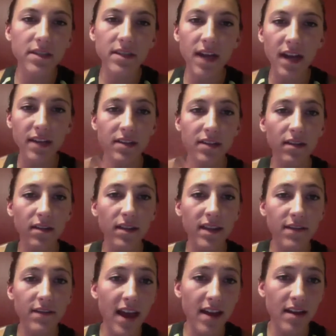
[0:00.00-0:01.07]
until the
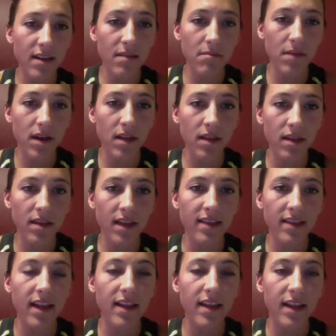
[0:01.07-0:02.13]
end of the month that
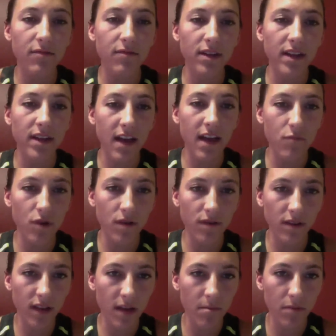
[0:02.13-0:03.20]
then they really have more of a
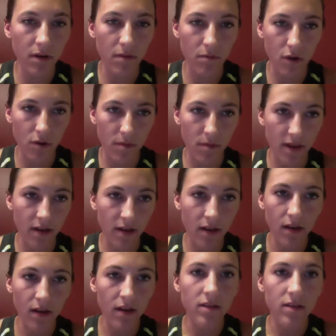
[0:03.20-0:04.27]
light bulb moment.
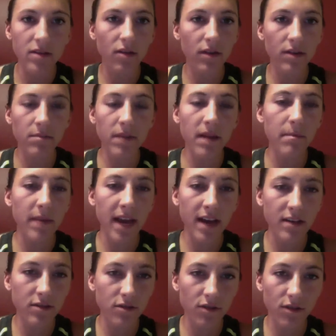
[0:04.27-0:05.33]
So it might
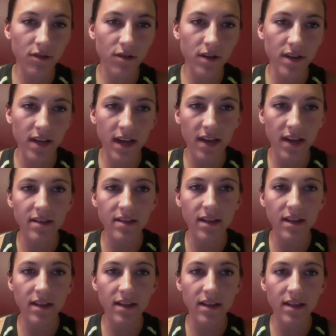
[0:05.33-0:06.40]
pass their 30 days, then
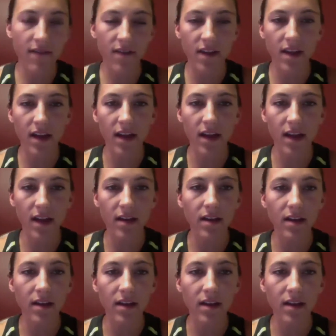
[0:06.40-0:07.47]
they have it again.
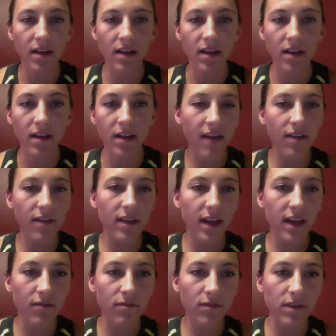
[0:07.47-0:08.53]
Just keep having
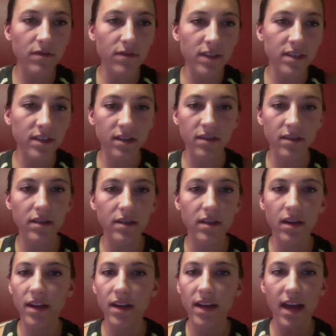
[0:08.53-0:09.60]
that revisit
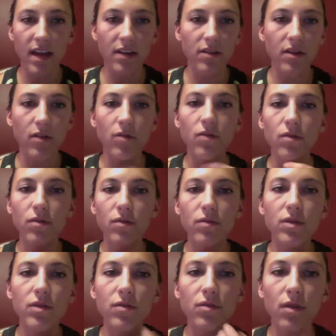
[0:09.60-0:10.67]
again. Who do
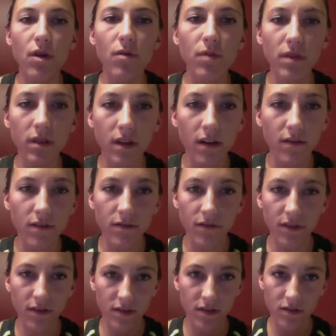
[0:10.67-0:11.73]
you know would love to
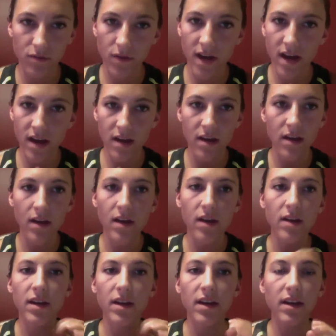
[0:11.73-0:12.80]
feel this way?
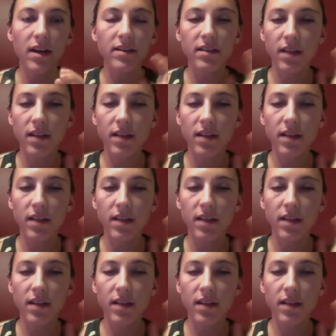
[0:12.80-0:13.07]
Because